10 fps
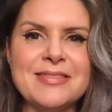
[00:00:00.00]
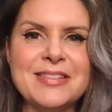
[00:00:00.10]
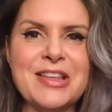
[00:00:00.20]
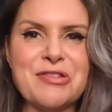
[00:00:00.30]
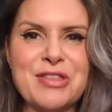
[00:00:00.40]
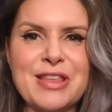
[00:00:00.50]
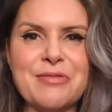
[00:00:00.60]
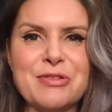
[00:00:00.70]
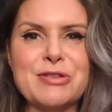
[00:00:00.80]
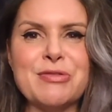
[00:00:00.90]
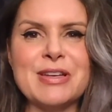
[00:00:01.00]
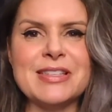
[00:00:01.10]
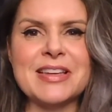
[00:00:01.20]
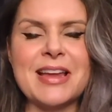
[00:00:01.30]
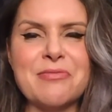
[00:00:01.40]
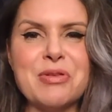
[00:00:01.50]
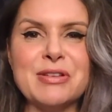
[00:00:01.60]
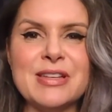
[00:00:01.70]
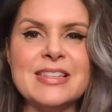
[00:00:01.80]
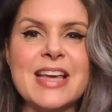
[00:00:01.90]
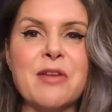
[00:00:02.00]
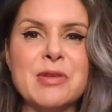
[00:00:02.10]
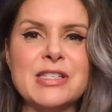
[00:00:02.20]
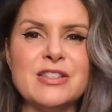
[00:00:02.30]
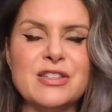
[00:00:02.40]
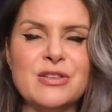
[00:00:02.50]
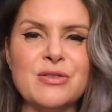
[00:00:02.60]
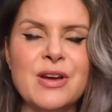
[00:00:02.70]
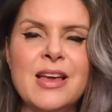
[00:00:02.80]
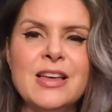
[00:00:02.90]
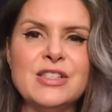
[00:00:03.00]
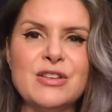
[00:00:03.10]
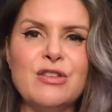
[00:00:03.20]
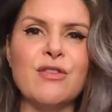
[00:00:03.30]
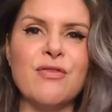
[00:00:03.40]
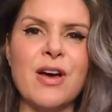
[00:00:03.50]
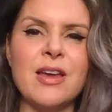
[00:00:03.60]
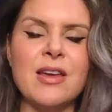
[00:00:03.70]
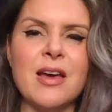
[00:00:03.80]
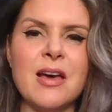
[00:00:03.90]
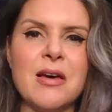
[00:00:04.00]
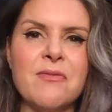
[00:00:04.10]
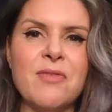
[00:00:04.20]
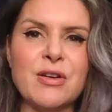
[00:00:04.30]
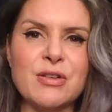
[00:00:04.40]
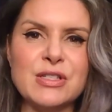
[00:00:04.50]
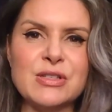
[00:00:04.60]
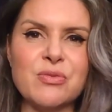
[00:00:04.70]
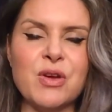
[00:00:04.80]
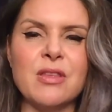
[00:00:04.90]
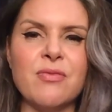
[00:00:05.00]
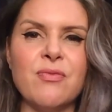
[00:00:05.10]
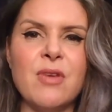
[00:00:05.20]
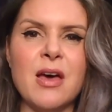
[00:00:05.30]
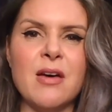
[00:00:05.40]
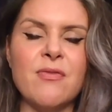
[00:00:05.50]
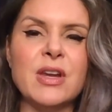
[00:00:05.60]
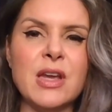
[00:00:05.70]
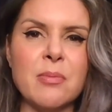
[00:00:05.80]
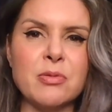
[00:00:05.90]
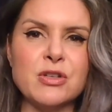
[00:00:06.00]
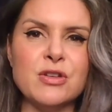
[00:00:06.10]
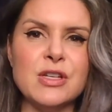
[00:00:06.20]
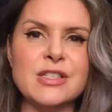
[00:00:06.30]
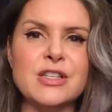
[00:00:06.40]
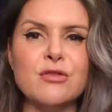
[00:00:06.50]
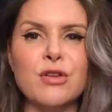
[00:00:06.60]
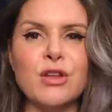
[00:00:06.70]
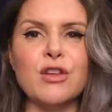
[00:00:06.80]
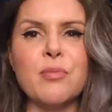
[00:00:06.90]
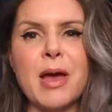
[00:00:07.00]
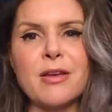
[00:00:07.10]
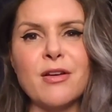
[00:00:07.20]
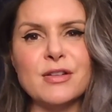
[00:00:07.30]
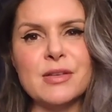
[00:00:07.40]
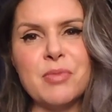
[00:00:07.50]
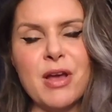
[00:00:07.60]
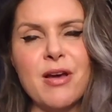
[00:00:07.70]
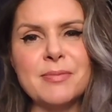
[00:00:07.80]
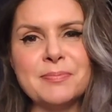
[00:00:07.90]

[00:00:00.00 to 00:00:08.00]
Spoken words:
thing that we're doing to kind of build an endowment to unify veterans with funding opportunities to do good in their backyards and beyond.